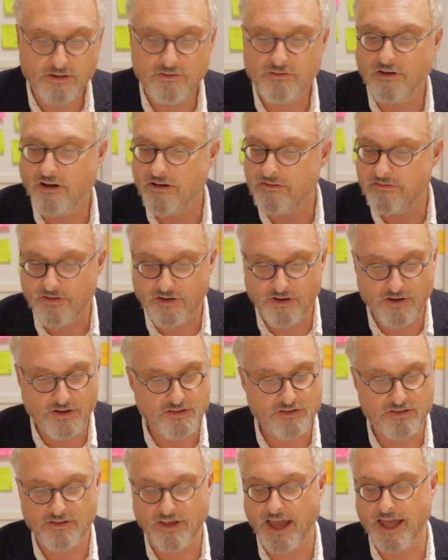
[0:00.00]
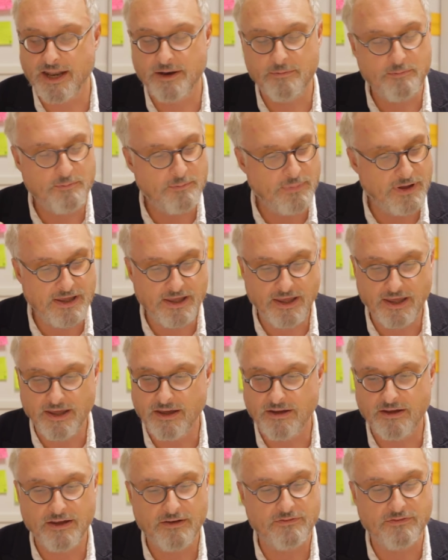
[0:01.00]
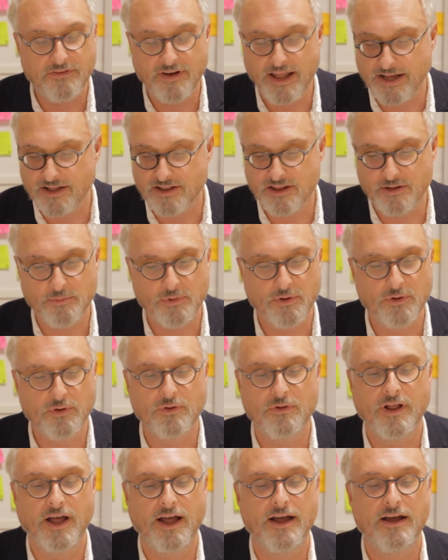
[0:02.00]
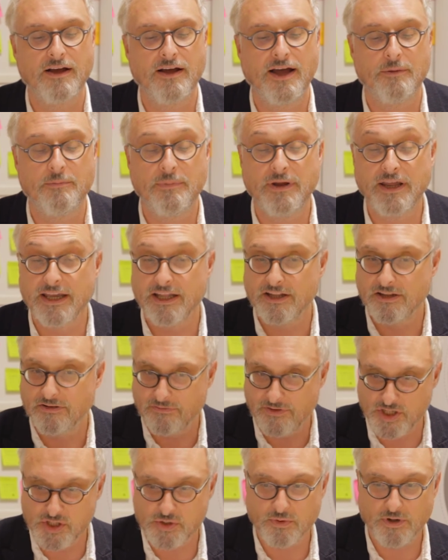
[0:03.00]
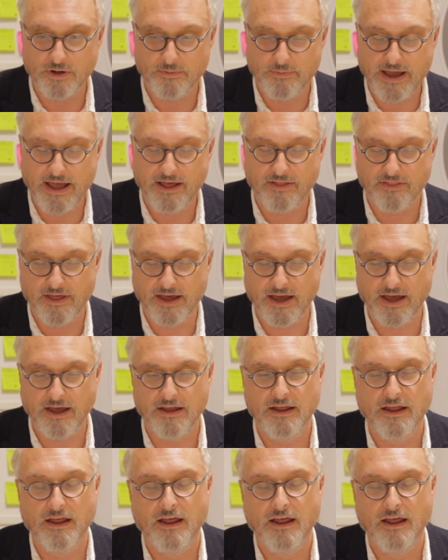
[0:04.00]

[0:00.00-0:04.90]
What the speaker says: diverse and being flexible and being individual about that.